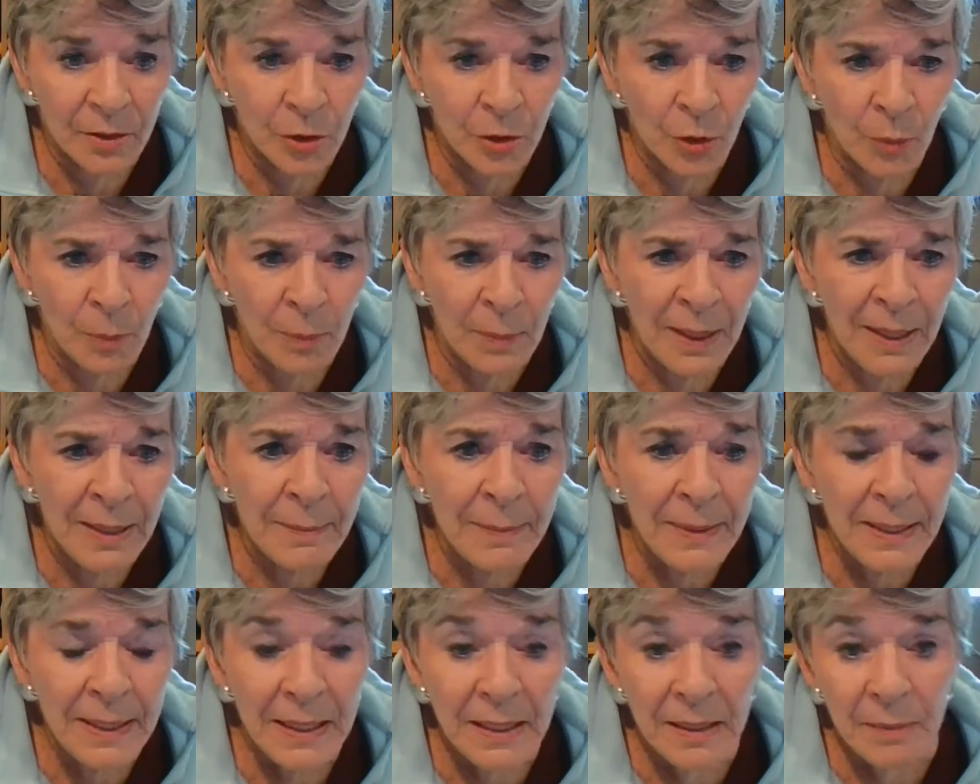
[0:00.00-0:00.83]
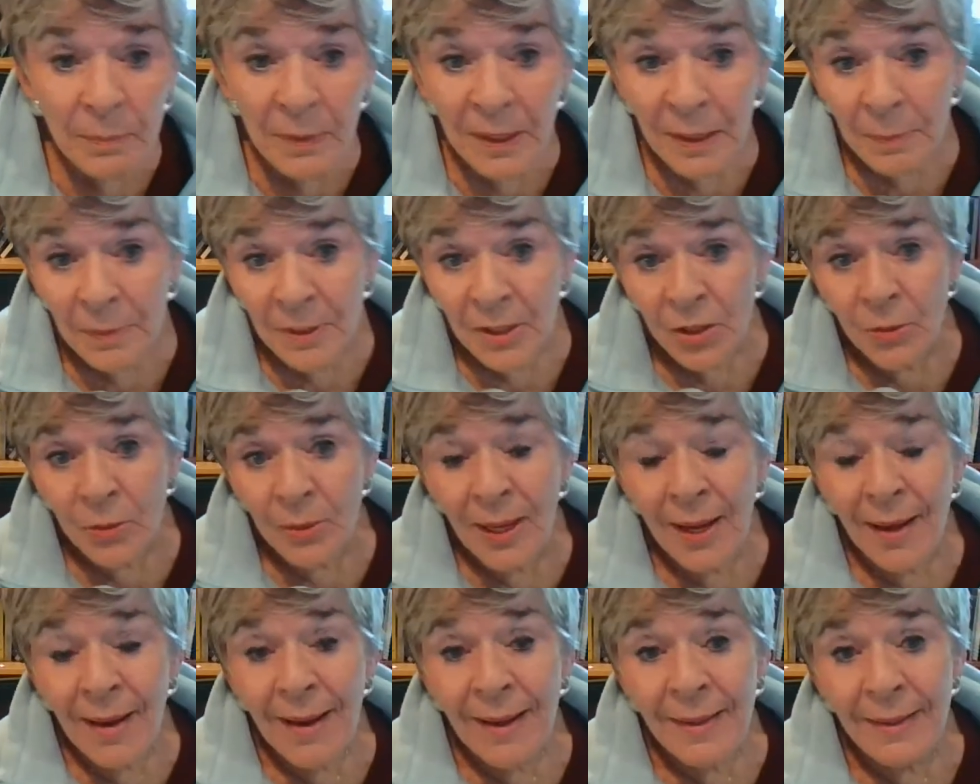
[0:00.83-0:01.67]
So maybe you
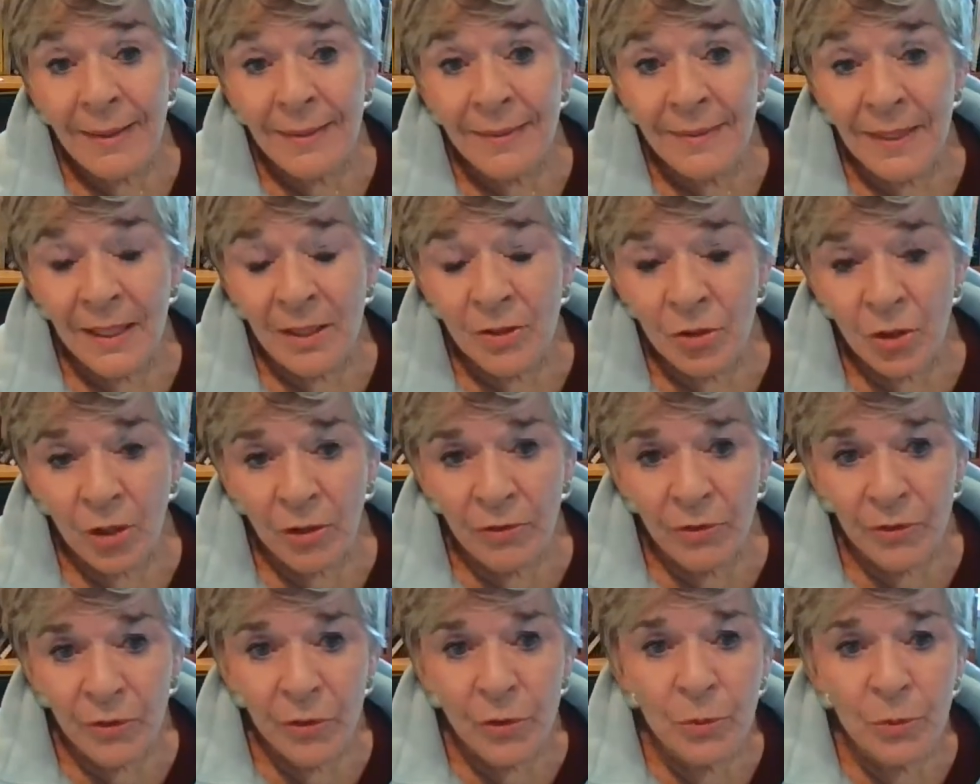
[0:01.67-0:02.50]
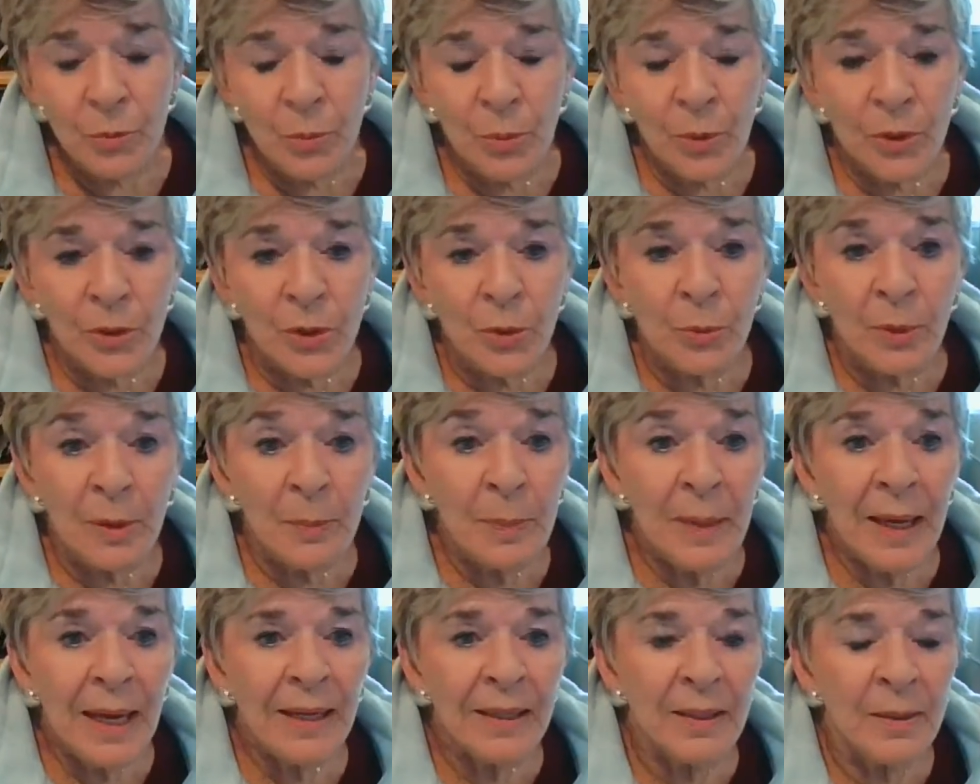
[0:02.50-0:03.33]
had a deja vu where you went
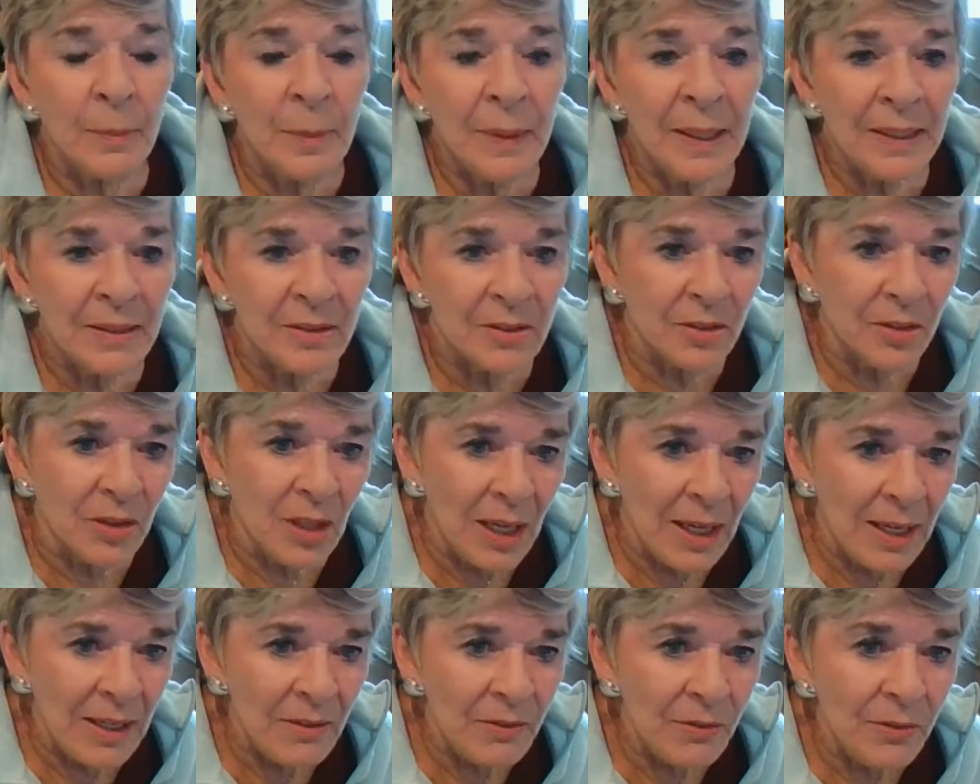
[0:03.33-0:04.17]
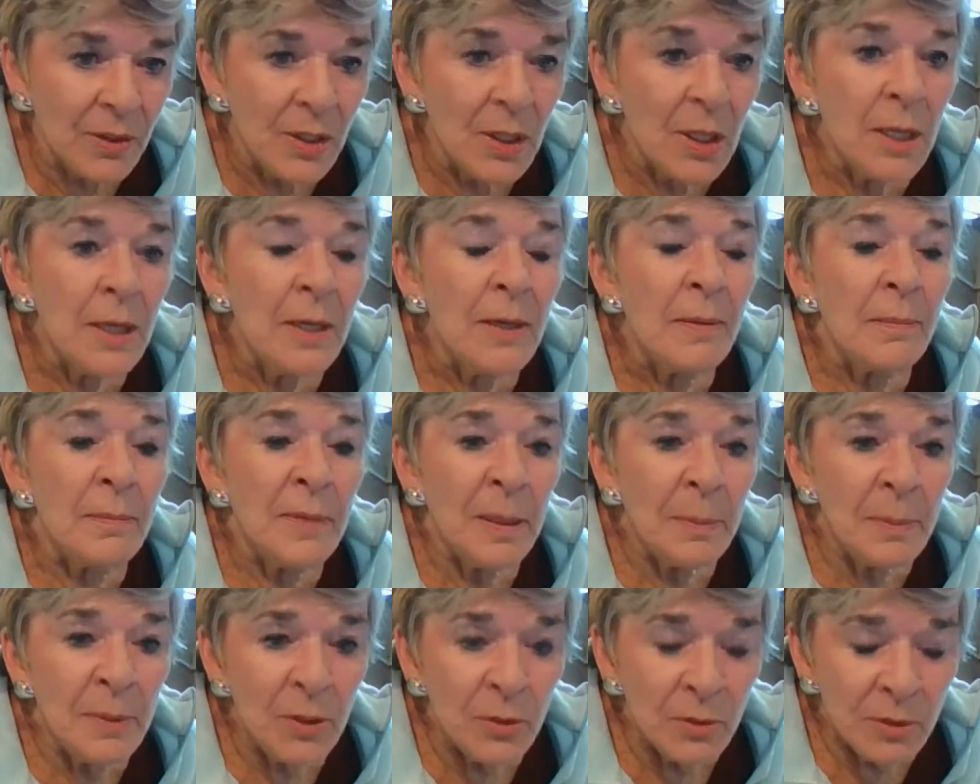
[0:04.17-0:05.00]
back in a past life.
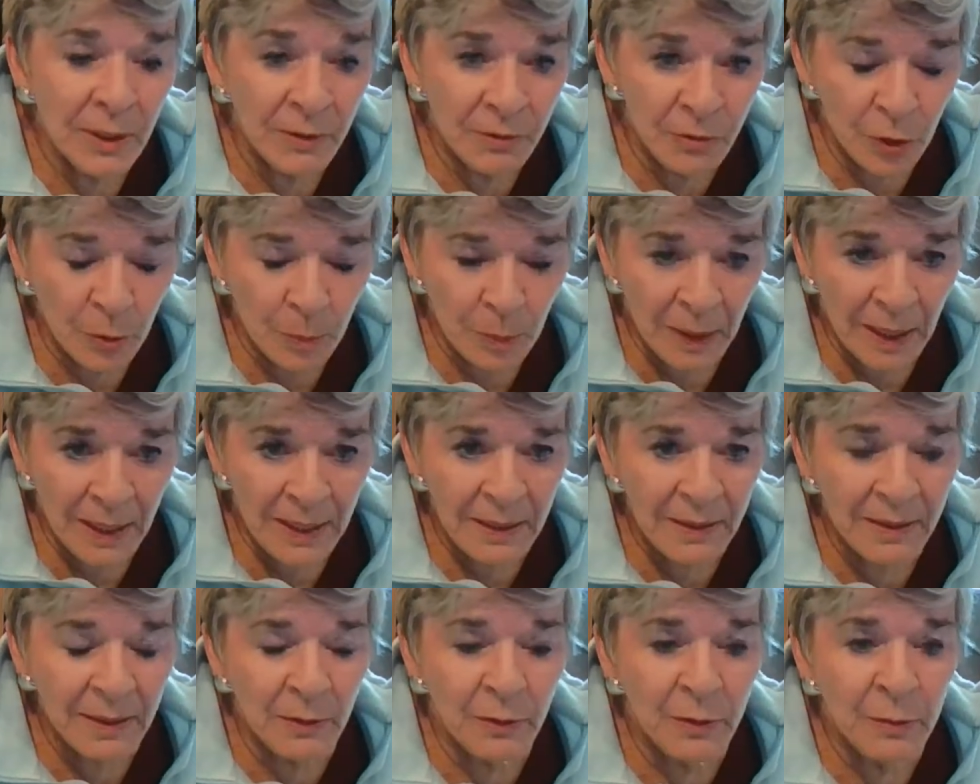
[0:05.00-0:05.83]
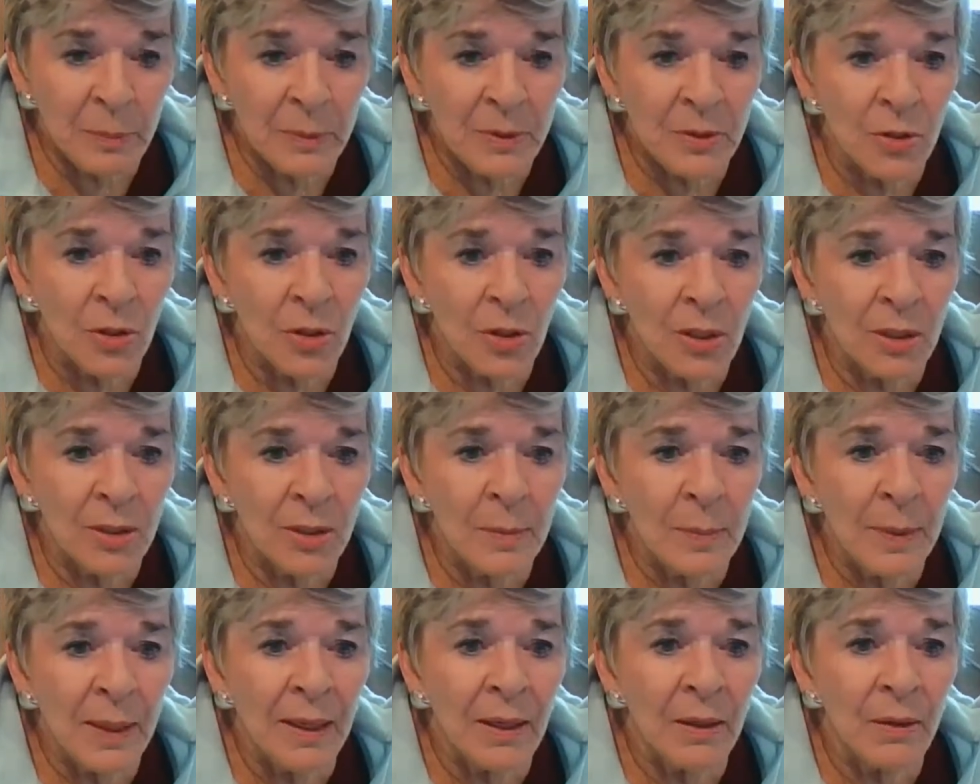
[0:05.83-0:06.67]
Maybe you left your body, like we've been talking
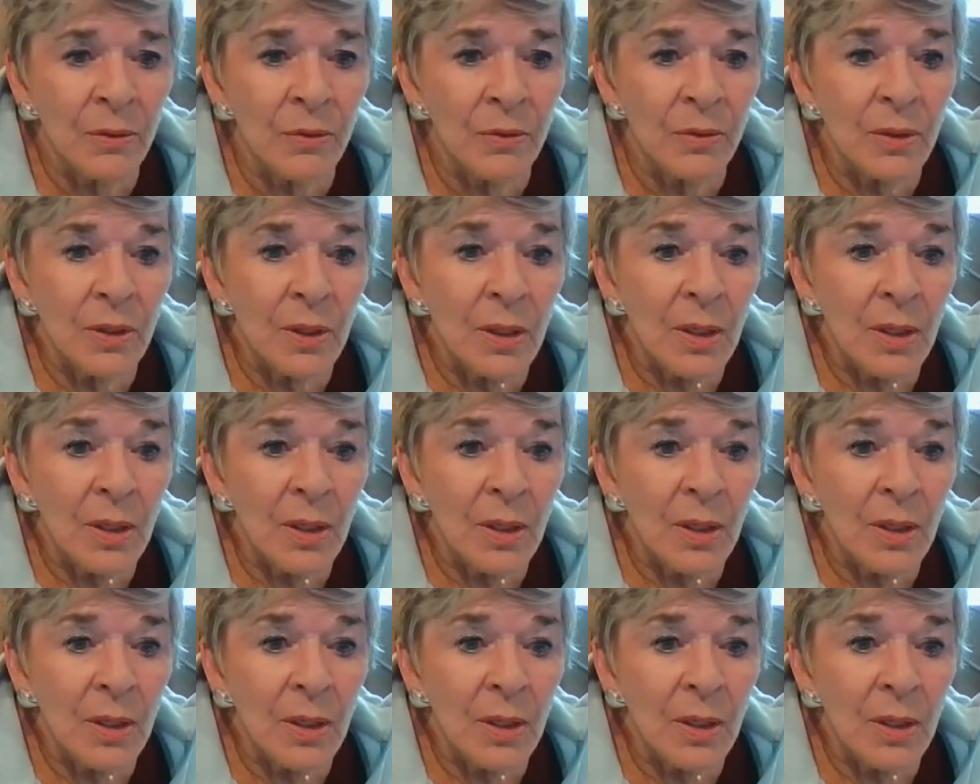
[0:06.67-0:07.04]
about.